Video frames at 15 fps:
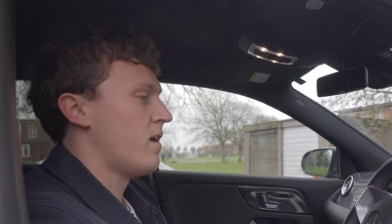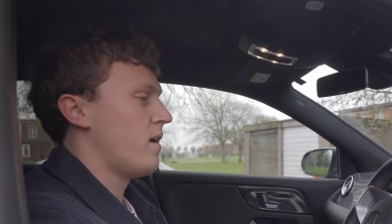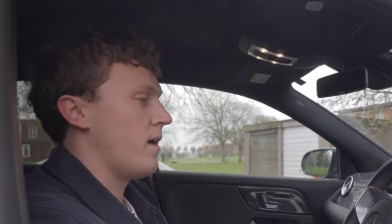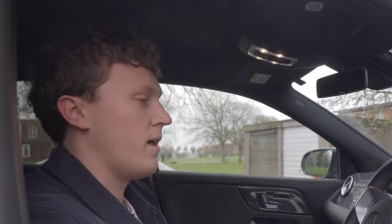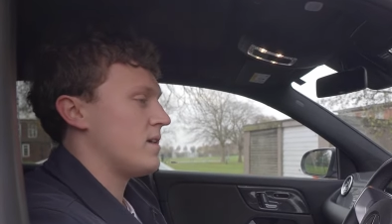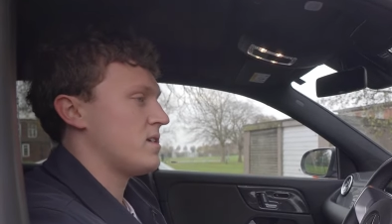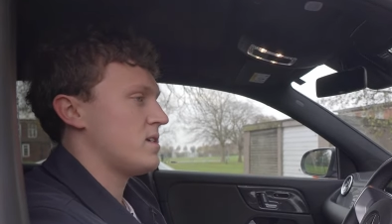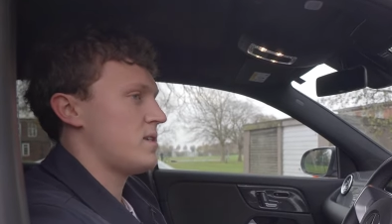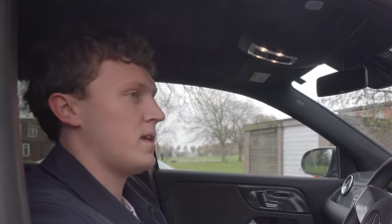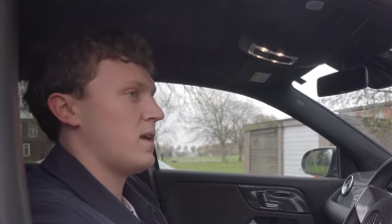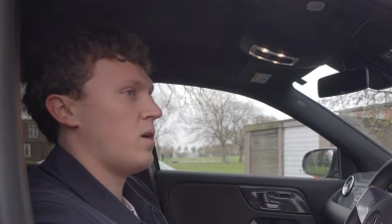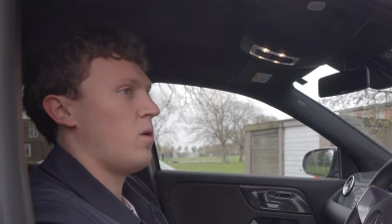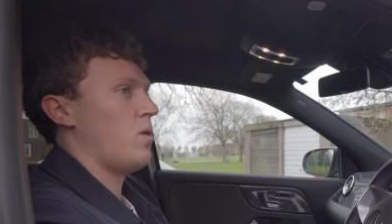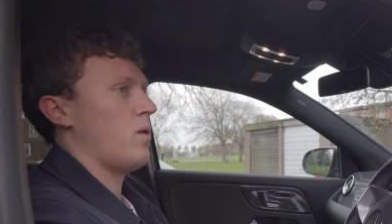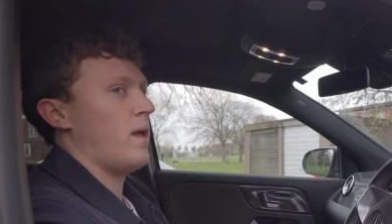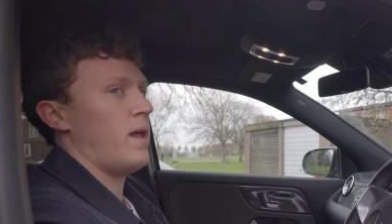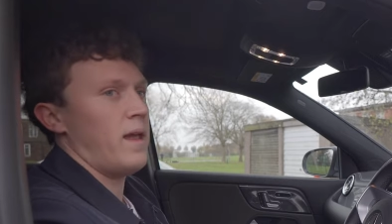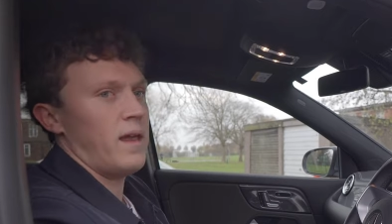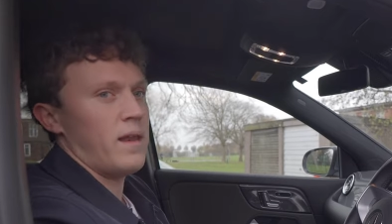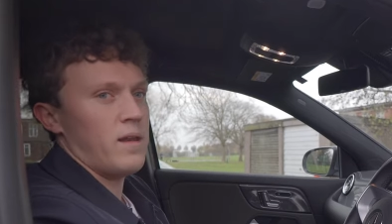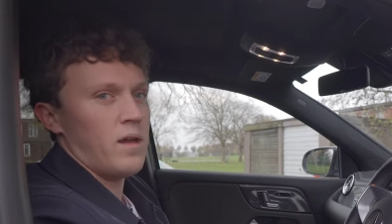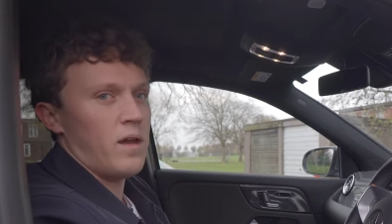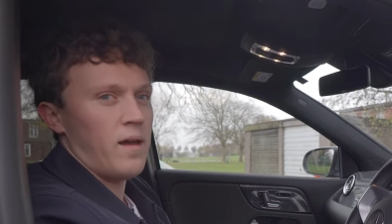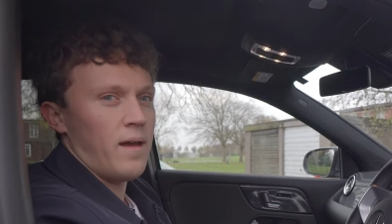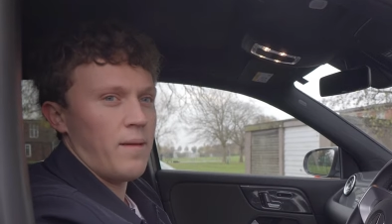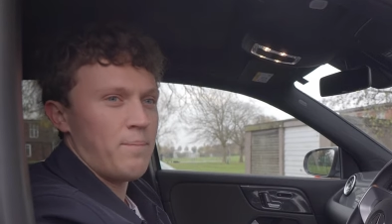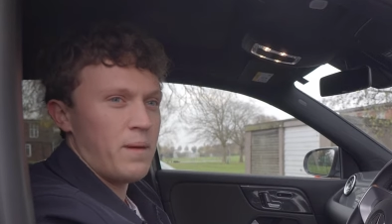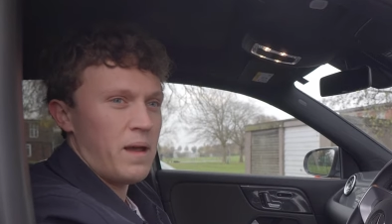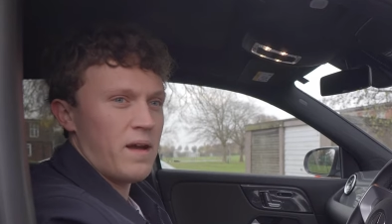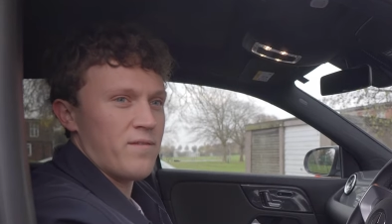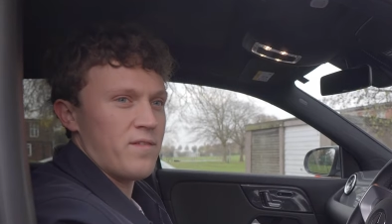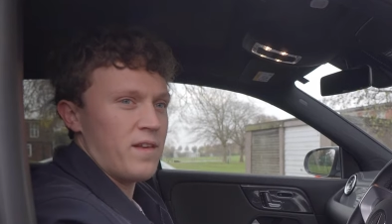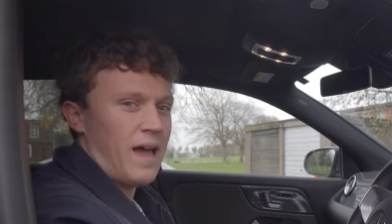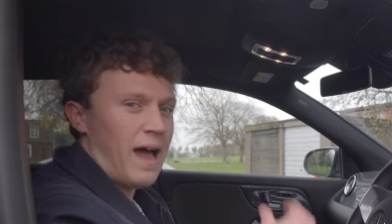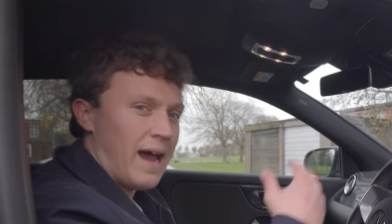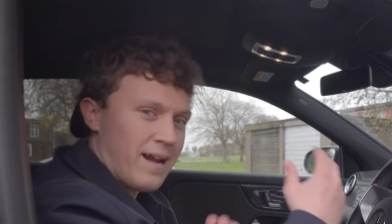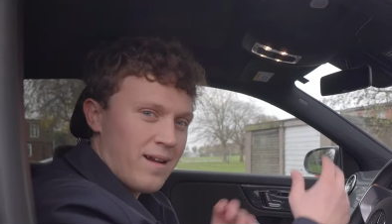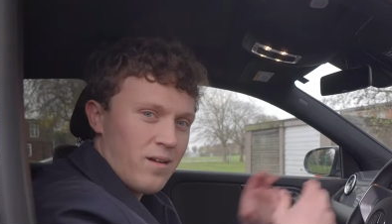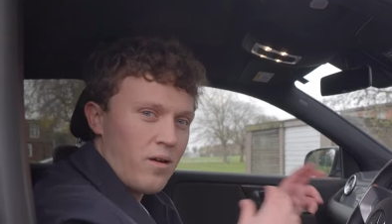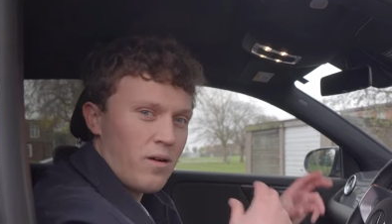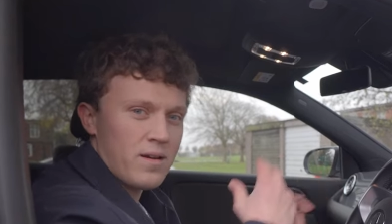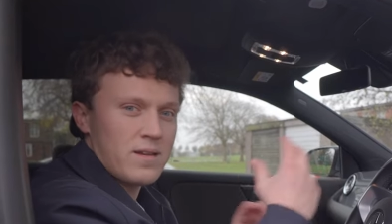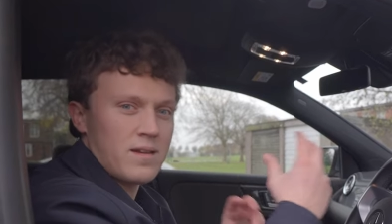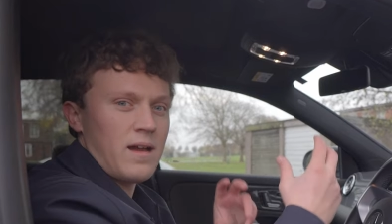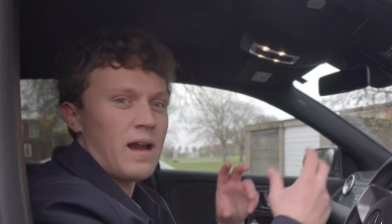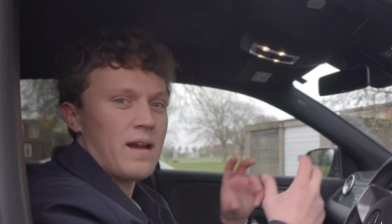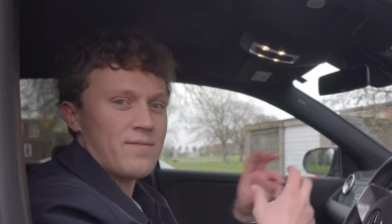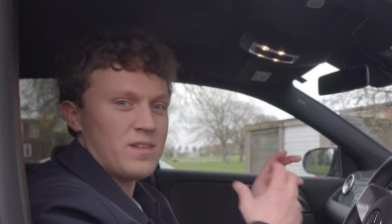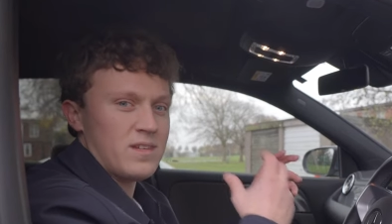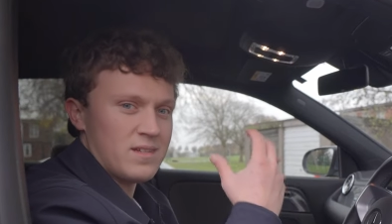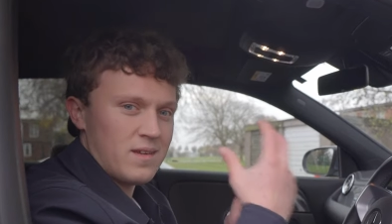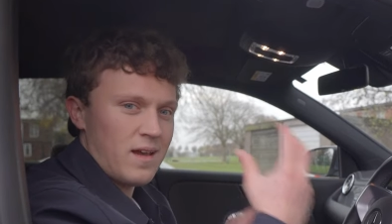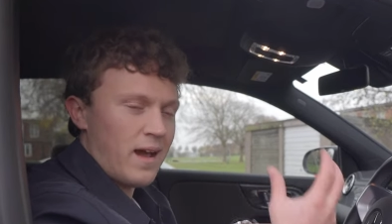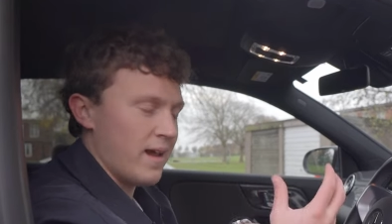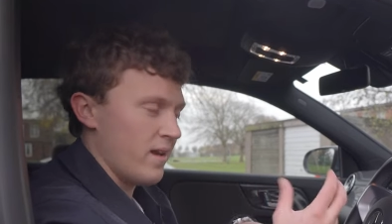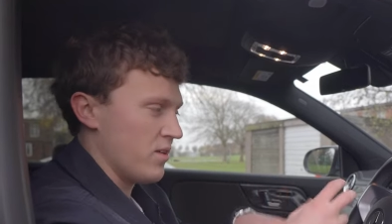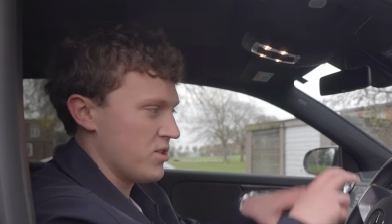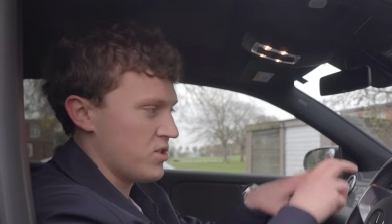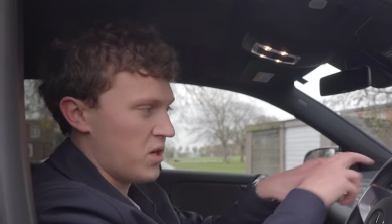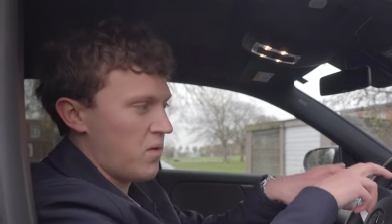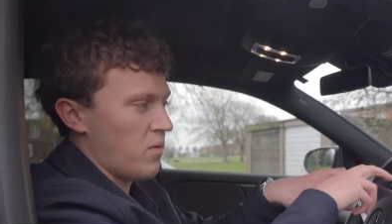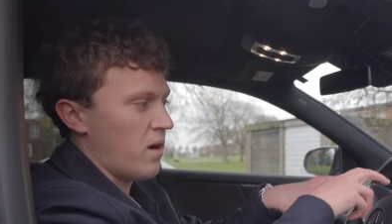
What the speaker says: is still in a bit of an analog kind of design. I'll show you